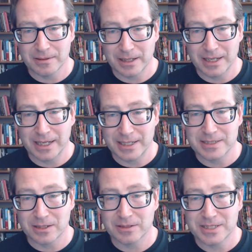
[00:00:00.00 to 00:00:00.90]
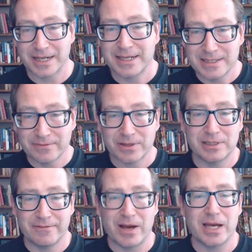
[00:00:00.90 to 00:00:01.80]
Again, that's our
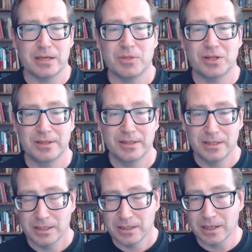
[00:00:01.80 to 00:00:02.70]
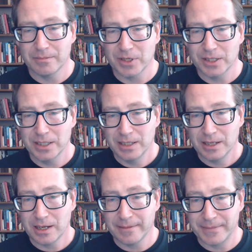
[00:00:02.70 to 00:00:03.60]
scientifically viable number.
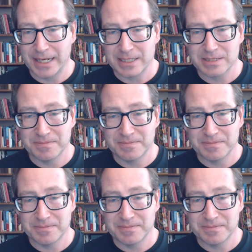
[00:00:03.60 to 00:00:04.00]
And